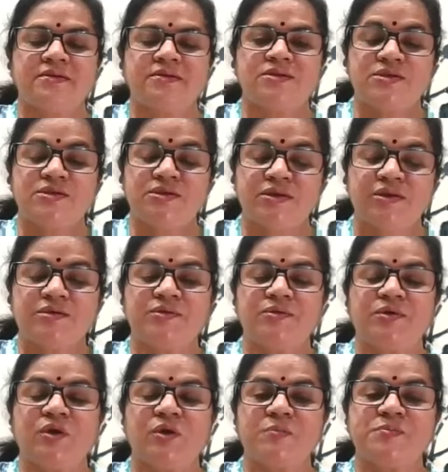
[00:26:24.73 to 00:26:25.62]

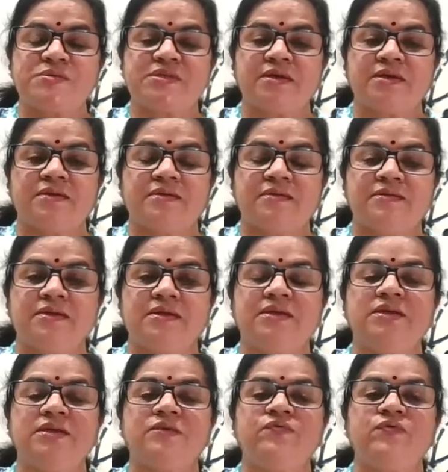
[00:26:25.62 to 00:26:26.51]
teardrops and they
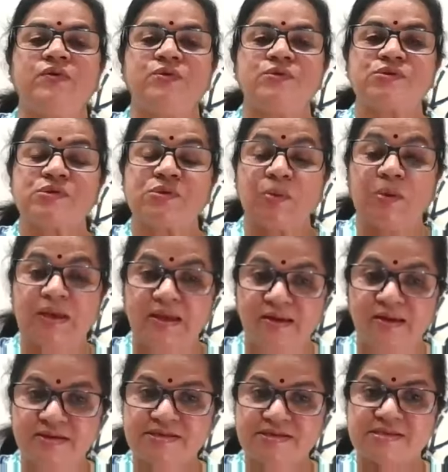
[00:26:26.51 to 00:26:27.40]
give you
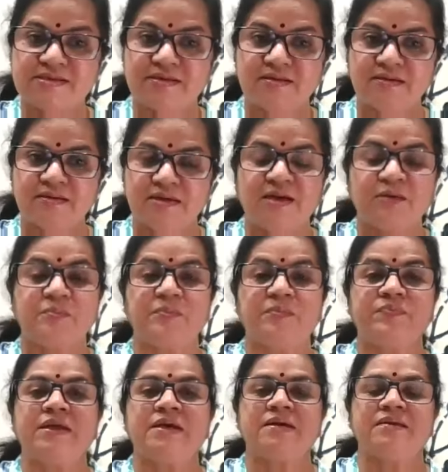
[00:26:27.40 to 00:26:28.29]
solace. Yeah,
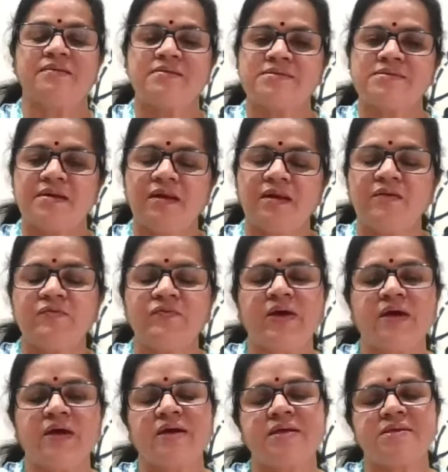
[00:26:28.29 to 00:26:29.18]
this love
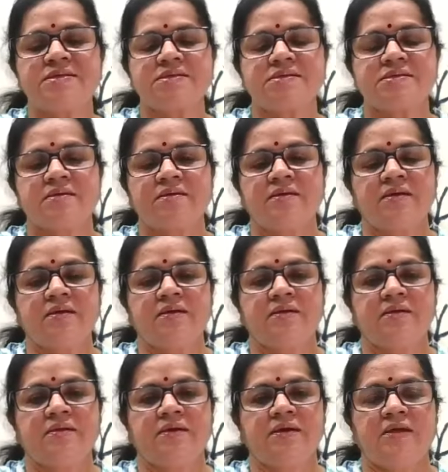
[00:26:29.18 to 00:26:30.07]
has
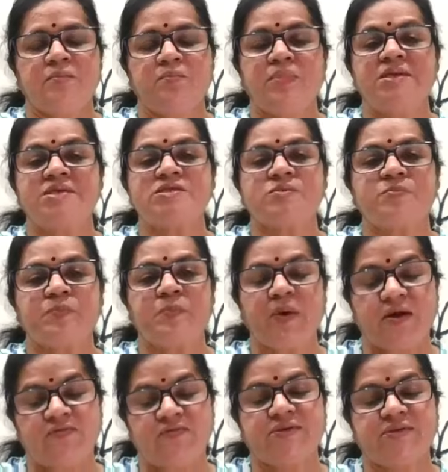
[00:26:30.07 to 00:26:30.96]
immense
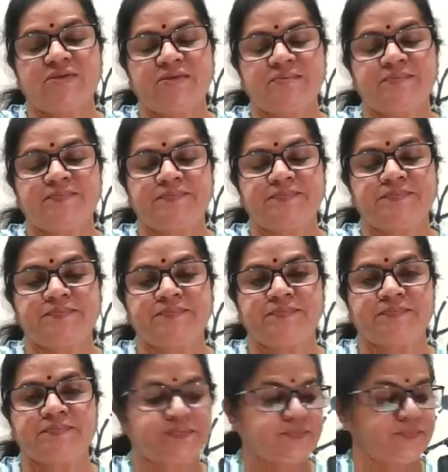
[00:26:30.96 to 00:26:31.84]
power.
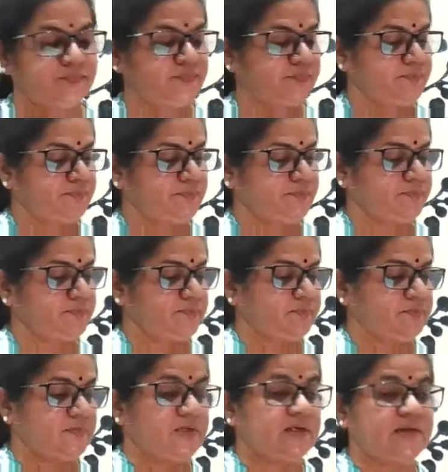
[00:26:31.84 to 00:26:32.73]

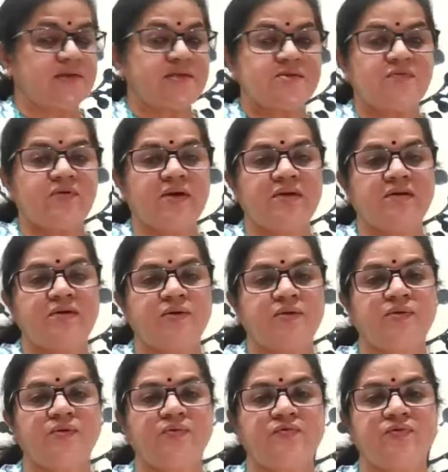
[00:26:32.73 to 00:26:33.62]
That is why, you
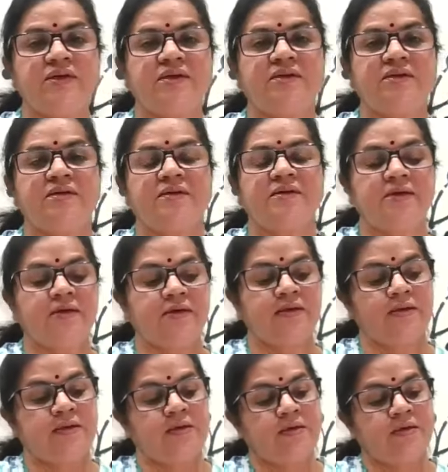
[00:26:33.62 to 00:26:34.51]
know, we
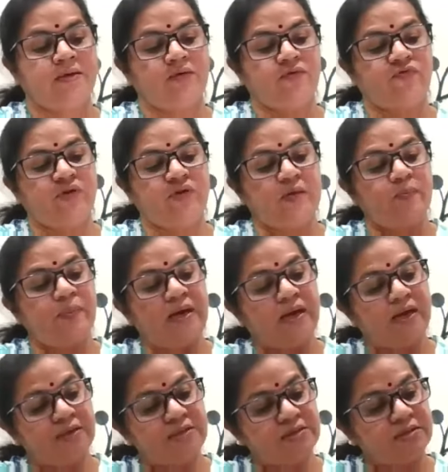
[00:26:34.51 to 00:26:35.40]
feel
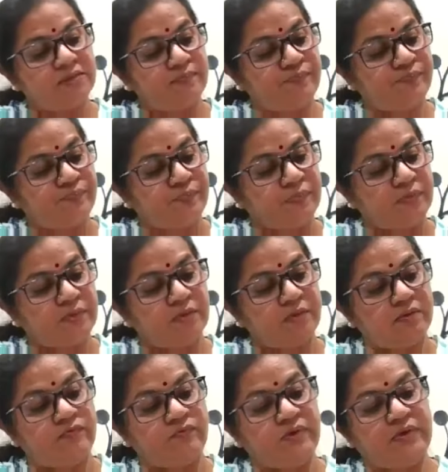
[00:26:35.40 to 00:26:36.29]
bad
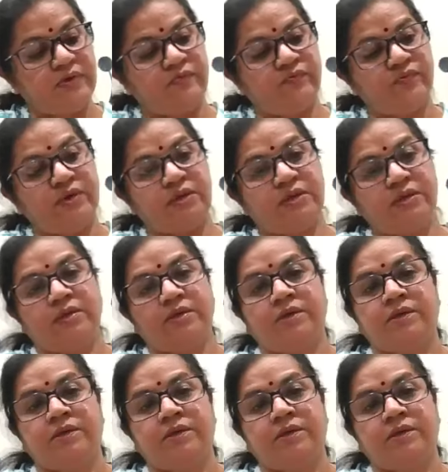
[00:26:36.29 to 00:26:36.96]
when we